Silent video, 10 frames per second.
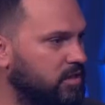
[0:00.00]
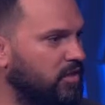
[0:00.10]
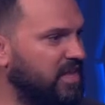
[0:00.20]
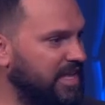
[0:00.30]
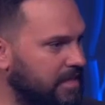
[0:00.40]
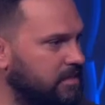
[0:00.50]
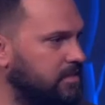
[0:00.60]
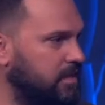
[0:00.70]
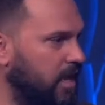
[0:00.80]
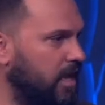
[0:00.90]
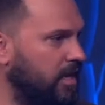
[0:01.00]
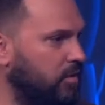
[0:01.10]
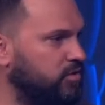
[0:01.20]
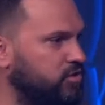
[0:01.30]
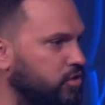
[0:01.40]
on the inside, I
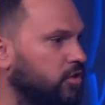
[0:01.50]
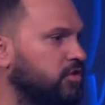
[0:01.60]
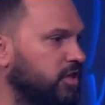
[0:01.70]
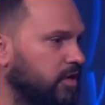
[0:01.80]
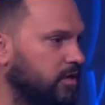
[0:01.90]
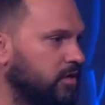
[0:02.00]
was searching.